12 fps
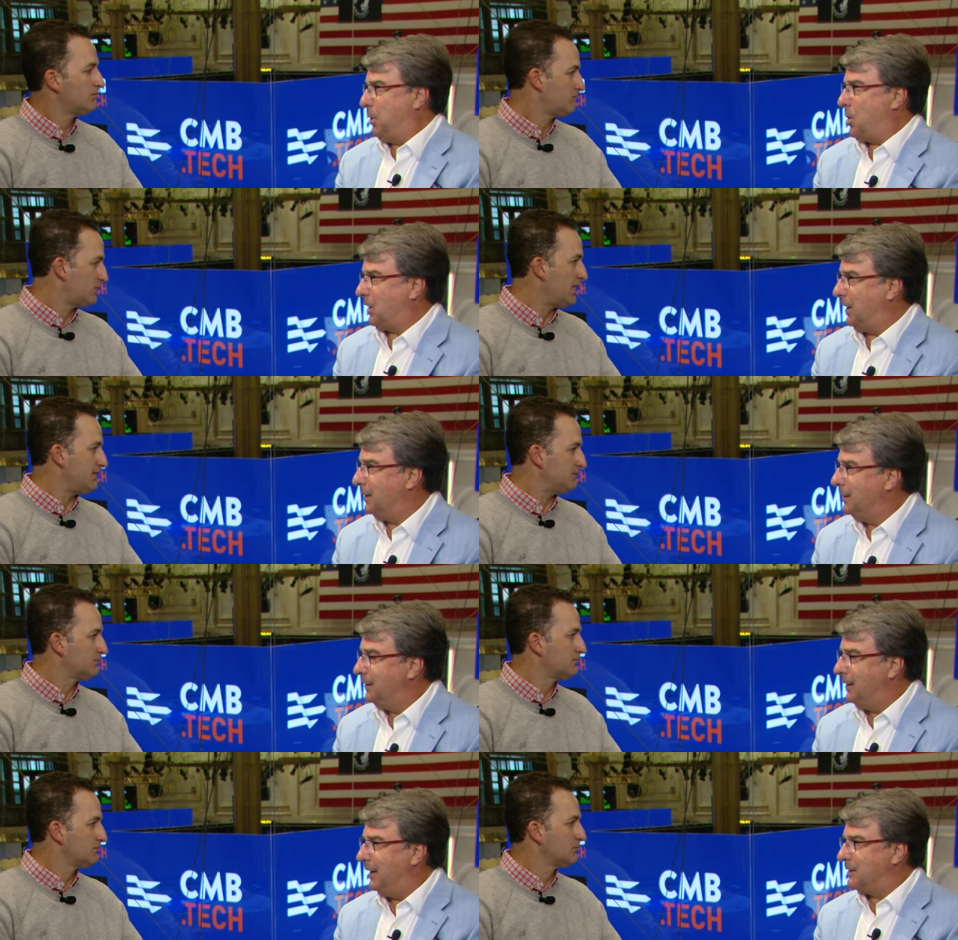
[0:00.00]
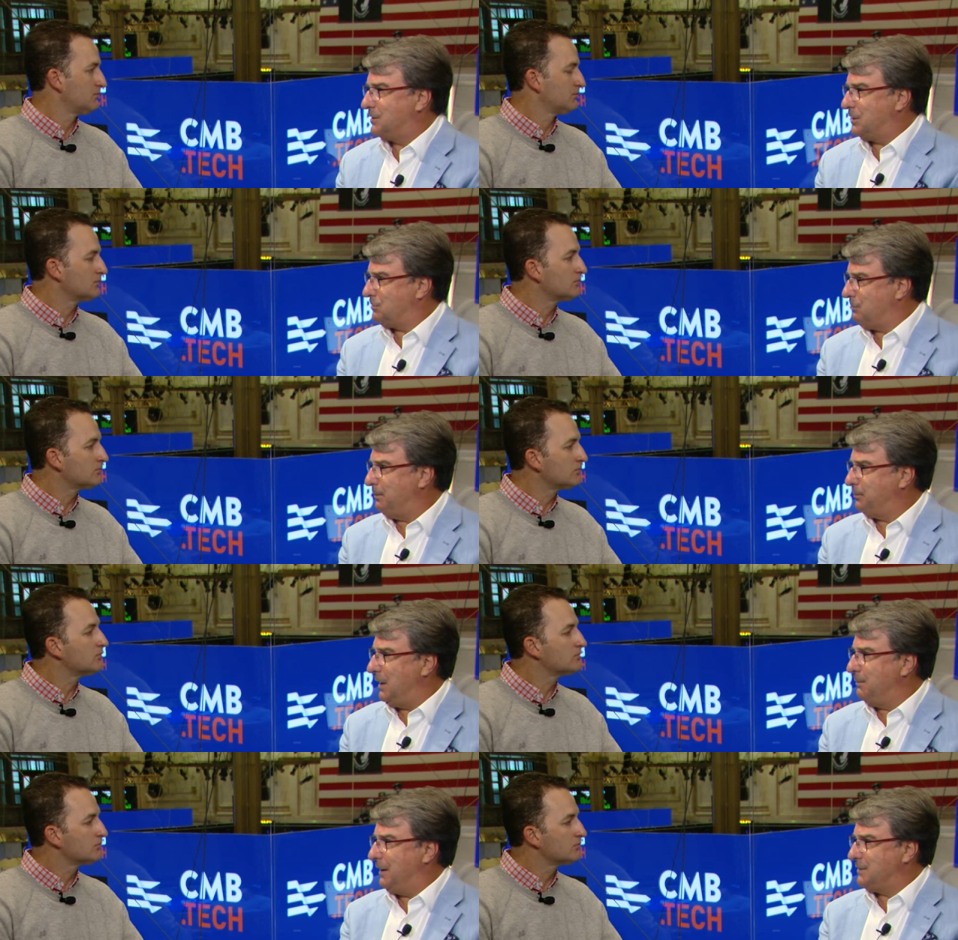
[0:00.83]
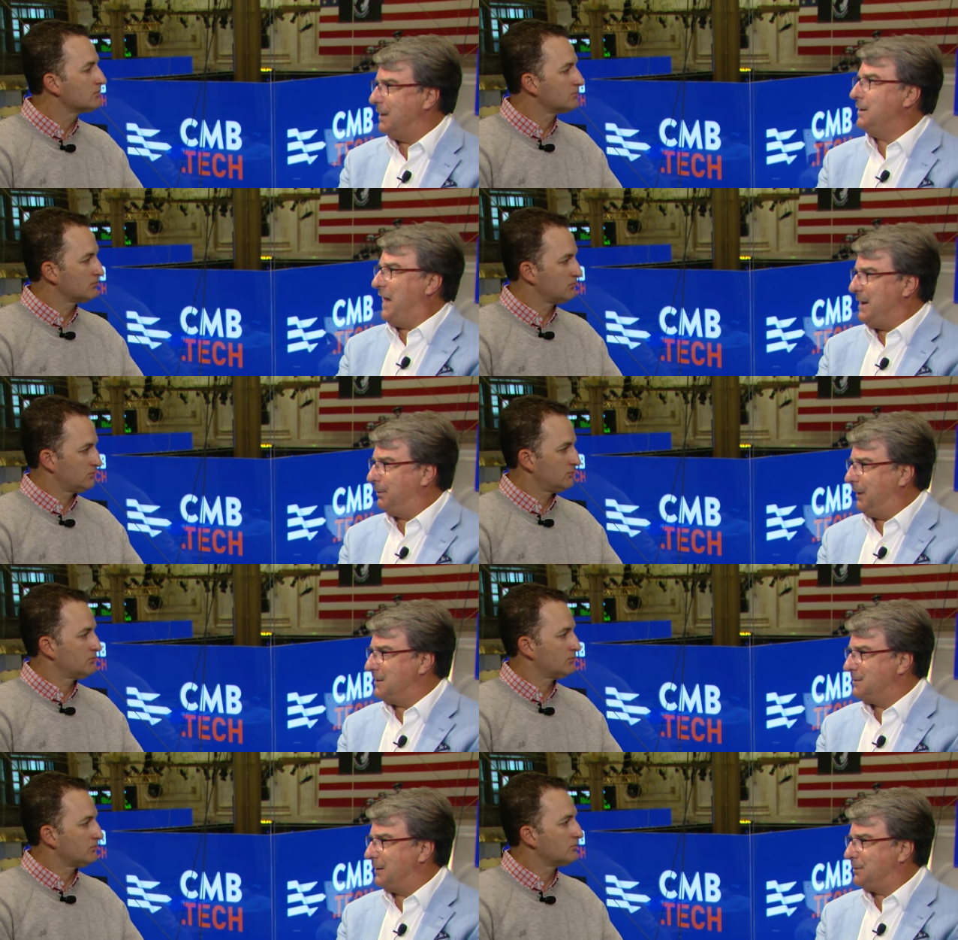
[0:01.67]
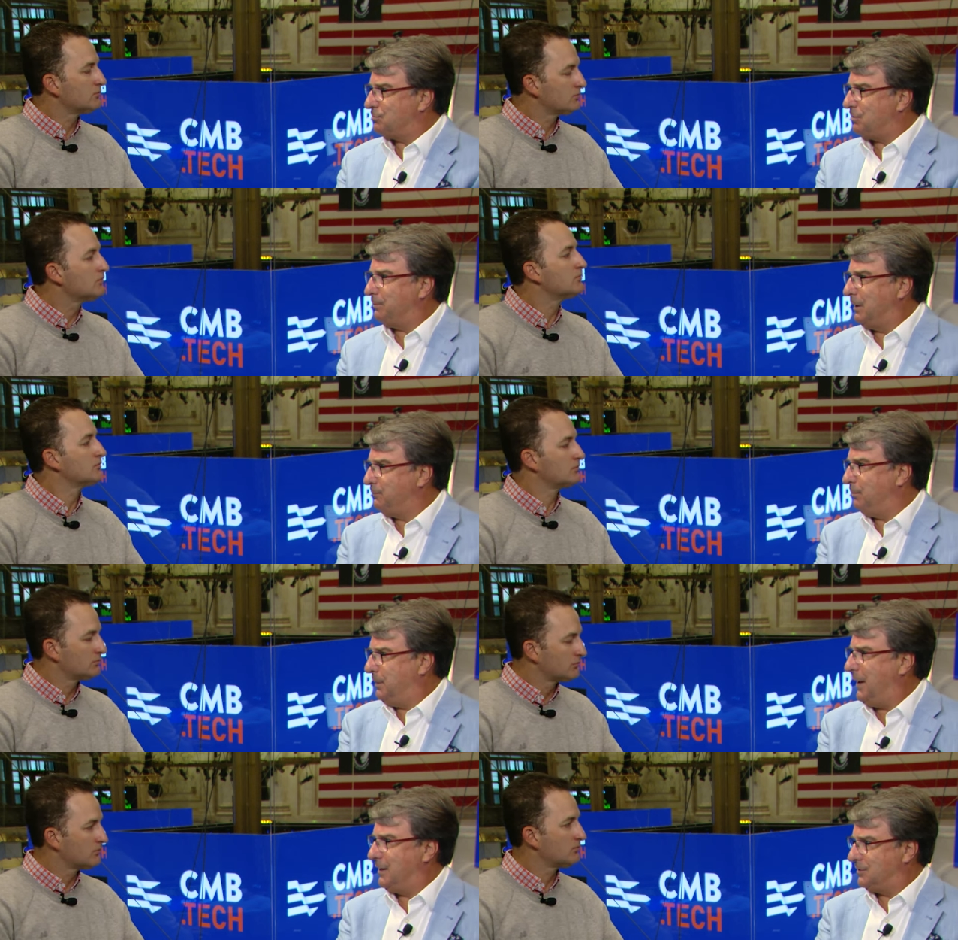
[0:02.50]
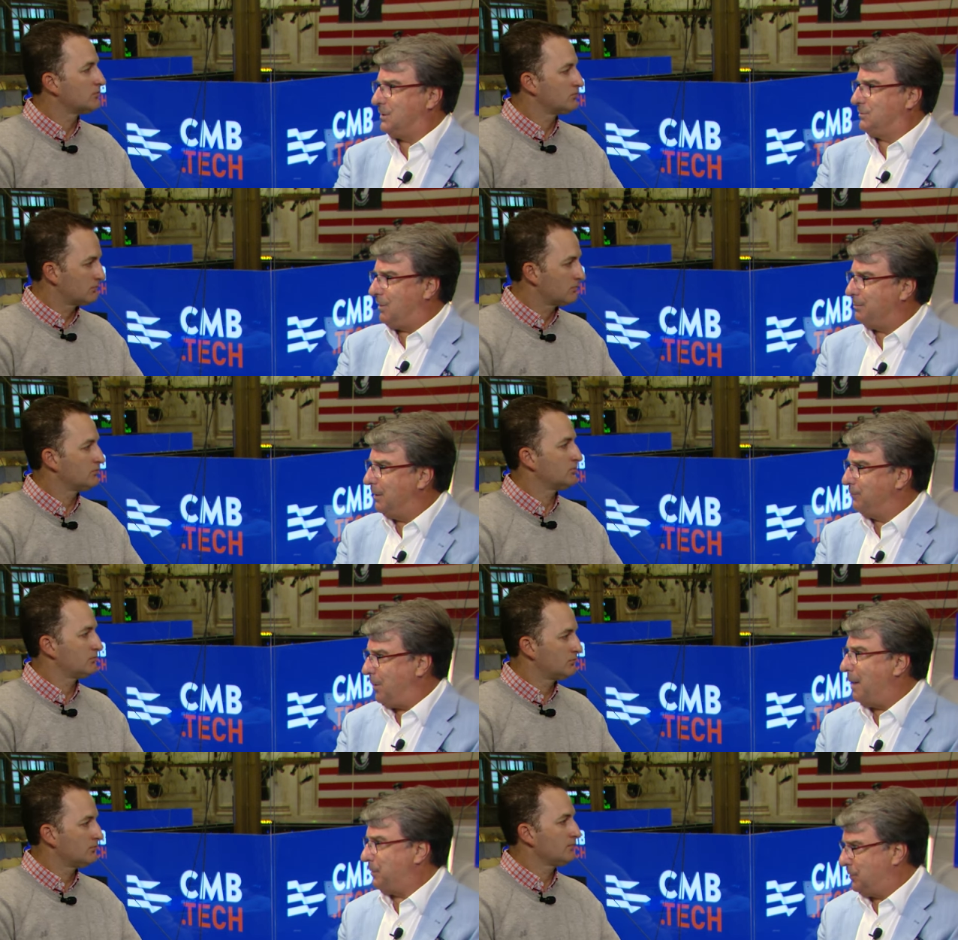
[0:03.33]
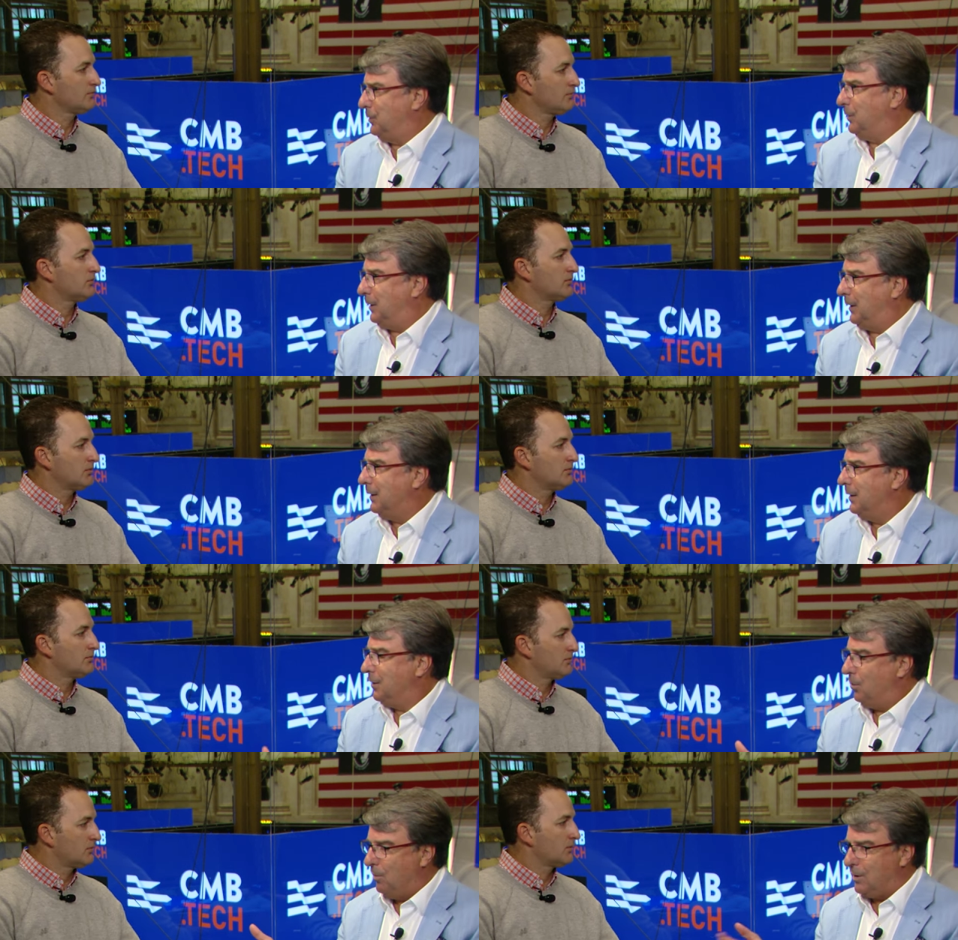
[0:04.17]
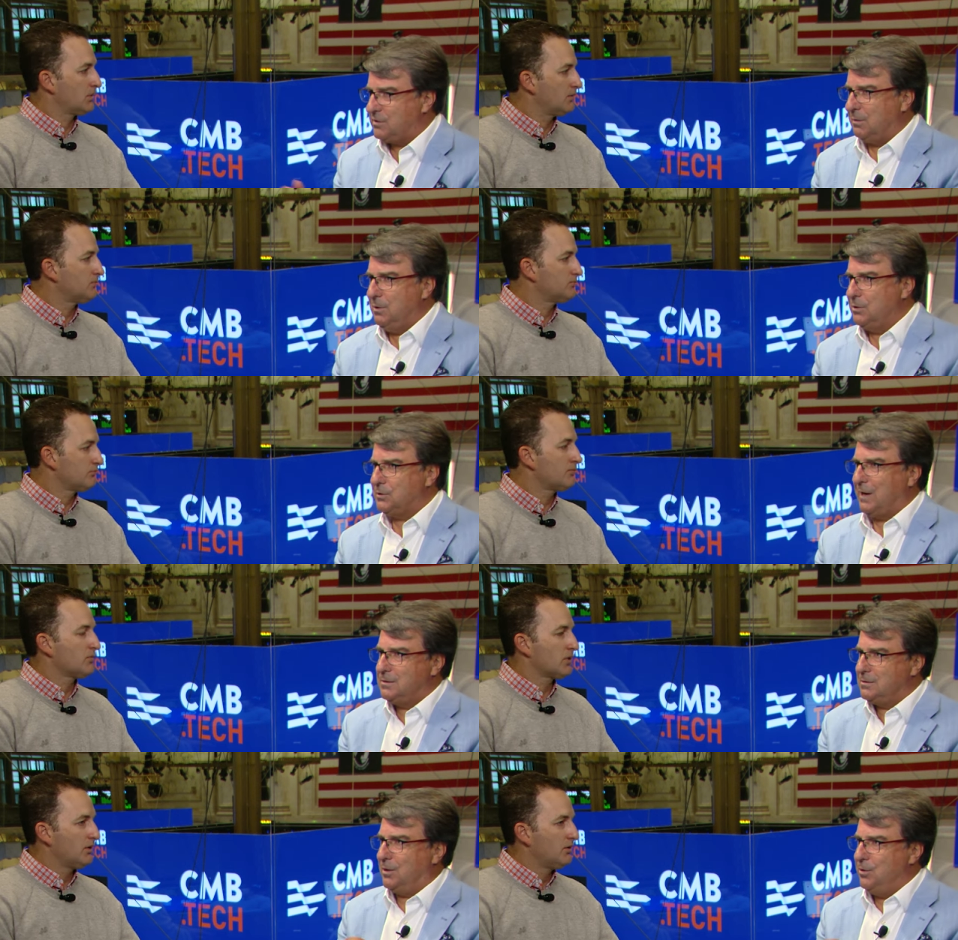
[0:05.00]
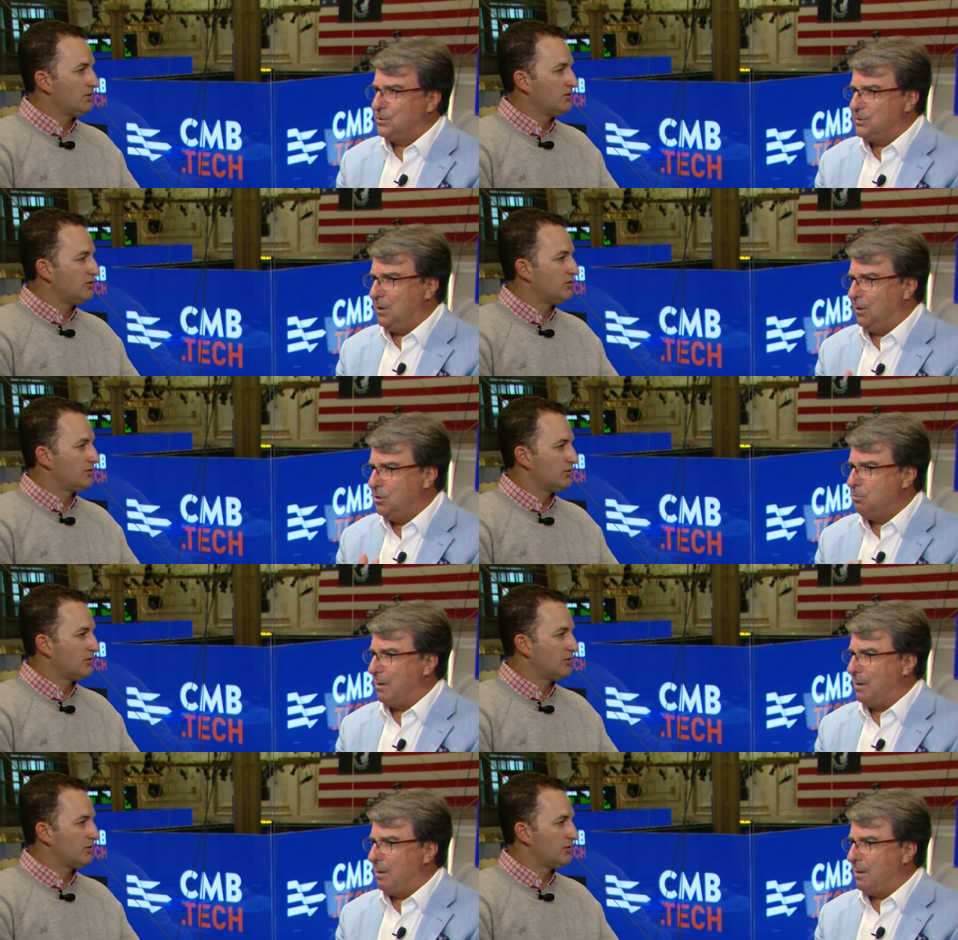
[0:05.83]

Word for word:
Speaker 1: market. Right. It's disrupting, but it's enabling. It's not disrupting for bad, it's disrupting for opportunity. What are some use cases that you see are new